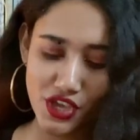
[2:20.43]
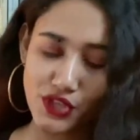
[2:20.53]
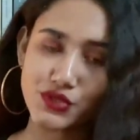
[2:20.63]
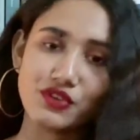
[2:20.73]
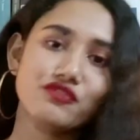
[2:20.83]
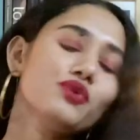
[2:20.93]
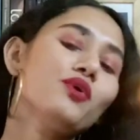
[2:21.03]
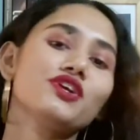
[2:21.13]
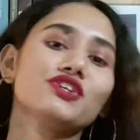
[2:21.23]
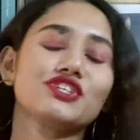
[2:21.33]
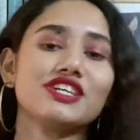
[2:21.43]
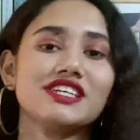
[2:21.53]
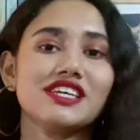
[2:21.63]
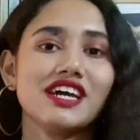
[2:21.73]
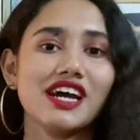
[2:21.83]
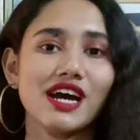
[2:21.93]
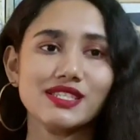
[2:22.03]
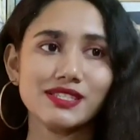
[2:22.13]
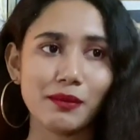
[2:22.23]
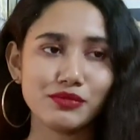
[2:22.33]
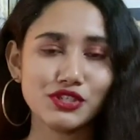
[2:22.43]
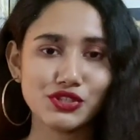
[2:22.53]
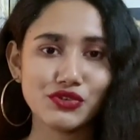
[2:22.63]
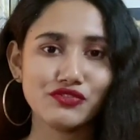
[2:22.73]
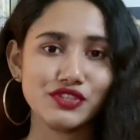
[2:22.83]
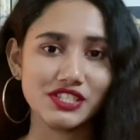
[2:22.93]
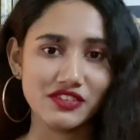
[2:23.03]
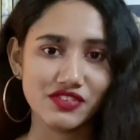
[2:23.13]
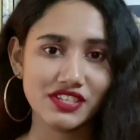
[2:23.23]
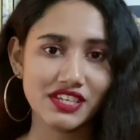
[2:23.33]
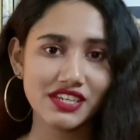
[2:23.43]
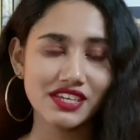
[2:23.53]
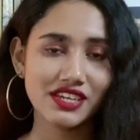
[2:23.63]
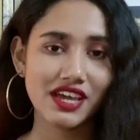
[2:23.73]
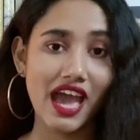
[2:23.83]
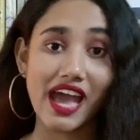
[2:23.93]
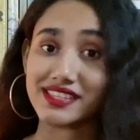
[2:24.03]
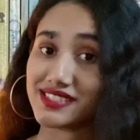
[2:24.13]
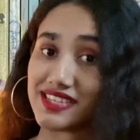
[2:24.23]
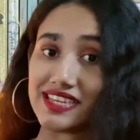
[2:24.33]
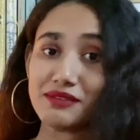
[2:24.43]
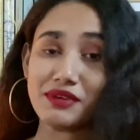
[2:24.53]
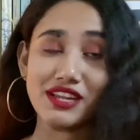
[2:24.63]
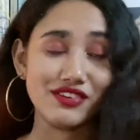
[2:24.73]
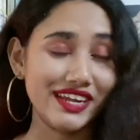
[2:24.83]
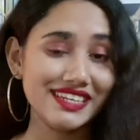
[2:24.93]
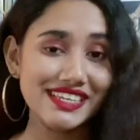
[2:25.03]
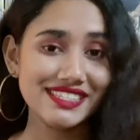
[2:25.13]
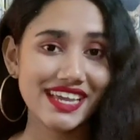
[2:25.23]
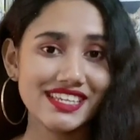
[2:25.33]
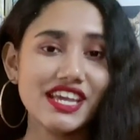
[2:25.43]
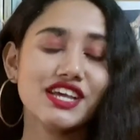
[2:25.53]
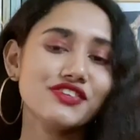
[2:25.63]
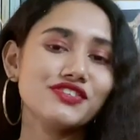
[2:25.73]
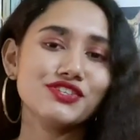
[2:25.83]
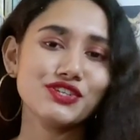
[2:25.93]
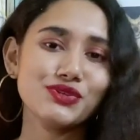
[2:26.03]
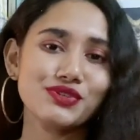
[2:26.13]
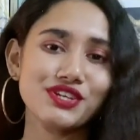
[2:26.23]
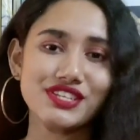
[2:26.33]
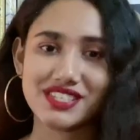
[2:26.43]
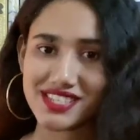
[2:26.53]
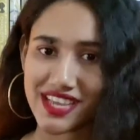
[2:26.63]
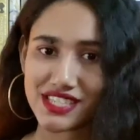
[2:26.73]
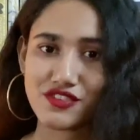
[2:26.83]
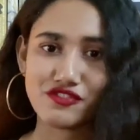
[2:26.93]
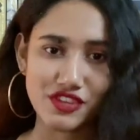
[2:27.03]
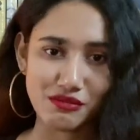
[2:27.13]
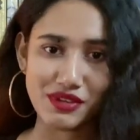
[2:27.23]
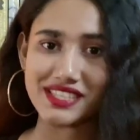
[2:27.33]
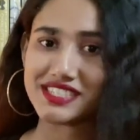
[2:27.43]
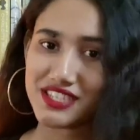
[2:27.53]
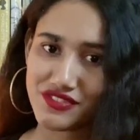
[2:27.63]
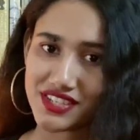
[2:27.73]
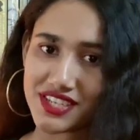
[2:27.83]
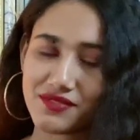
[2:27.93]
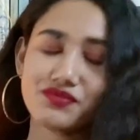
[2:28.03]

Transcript: So if you want to read a substitute for Stephen King, as Daily Mail rightly said, C.J. Tudor is the next female Stephen King.